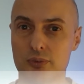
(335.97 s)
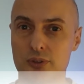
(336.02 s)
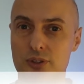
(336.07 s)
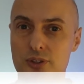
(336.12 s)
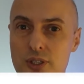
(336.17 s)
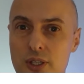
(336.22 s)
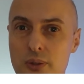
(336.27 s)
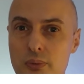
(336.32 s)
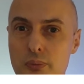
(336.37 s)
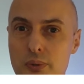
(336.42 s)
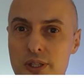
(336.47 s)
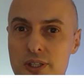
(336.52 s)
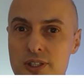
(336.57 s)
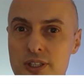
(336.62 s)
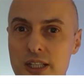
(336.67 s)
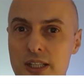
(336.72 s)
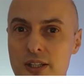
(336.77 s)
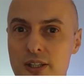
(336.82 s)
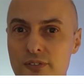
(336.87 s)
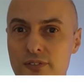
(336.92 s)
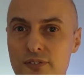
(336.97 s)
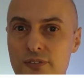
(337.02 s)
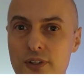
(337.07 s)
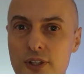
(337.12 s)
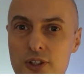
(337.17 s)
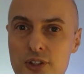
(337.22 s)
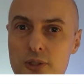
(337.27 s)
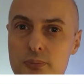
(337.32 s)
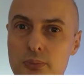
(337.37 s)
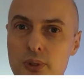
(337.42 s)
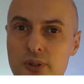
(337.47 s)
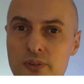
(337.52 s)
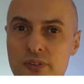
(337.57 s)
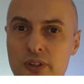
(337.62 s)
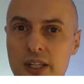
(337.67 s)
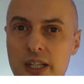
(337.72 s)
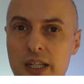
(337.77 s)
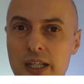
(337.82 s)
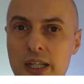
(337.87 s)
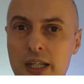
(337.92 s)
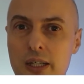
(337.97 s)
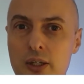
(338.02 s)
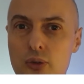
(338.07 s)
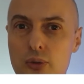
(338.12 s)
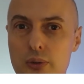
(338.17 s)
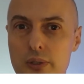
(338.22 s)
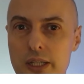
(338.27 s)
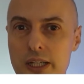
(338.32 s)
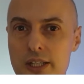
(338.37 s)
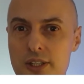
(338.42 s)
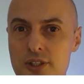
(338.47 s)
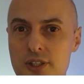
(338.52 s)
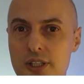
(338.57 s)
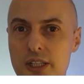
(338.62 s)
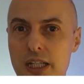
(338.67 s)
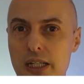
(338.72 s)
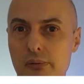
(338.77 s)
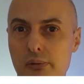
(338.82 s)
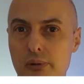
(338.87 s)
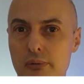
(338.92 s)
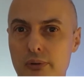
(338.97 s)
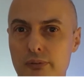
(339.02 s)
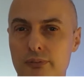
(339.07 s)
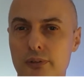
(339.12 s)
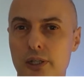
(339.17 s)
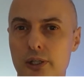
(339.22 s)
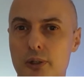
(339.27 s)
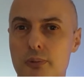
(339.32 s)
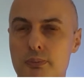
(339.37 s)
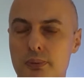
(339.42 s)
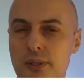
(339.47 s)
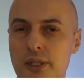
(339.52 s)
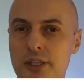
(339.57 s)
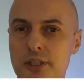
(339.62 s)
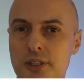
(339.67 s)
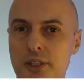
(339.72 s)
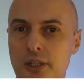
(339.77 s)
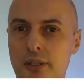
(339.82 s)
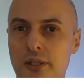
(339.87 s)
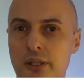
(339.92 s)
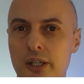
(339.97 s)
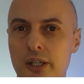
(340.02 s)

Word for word: So we said that fast moving air creates an area of low pressure